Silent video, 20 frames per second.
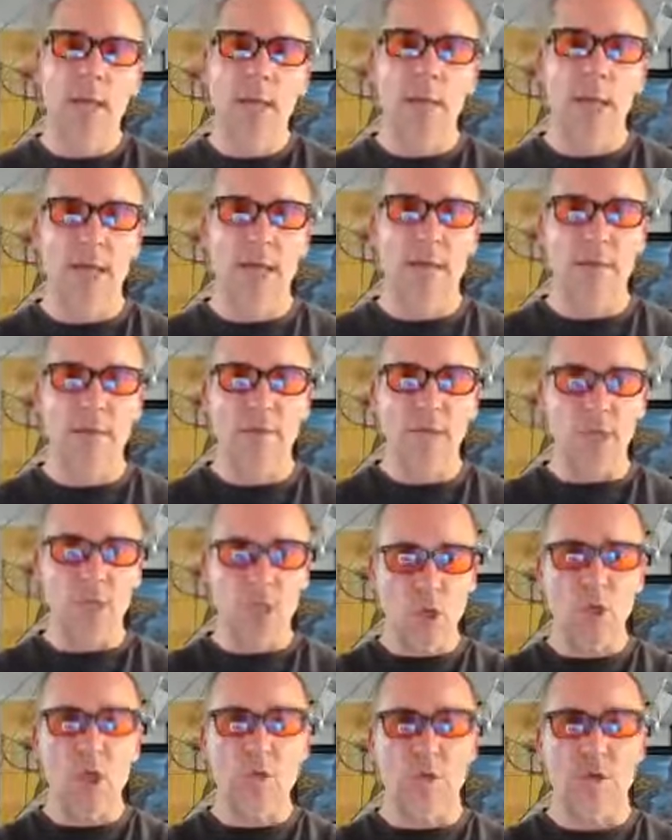And the
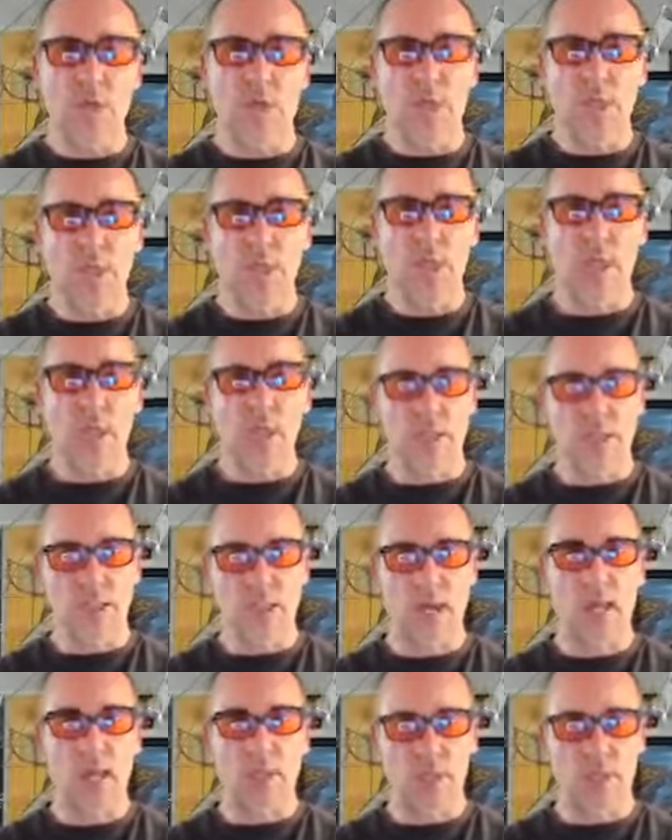universe is
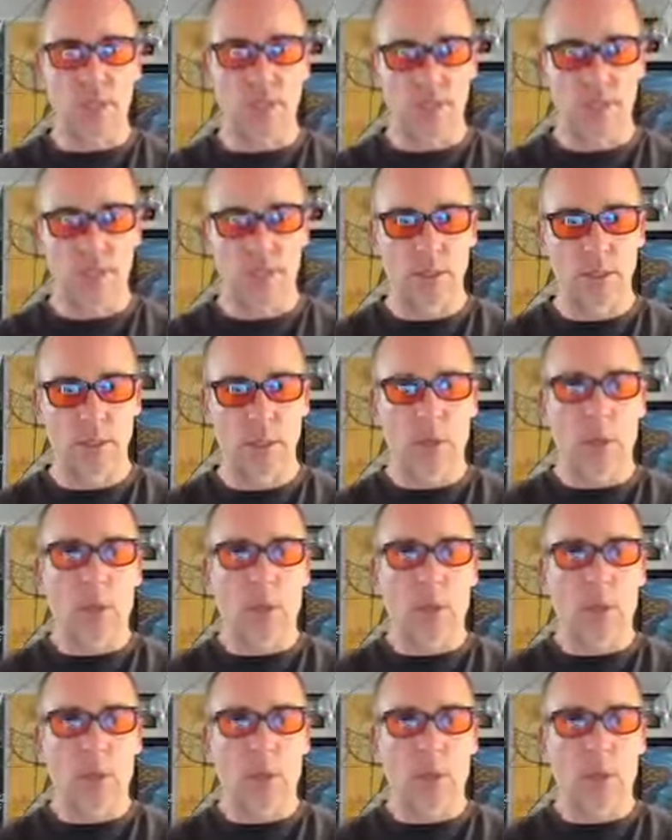intelligence.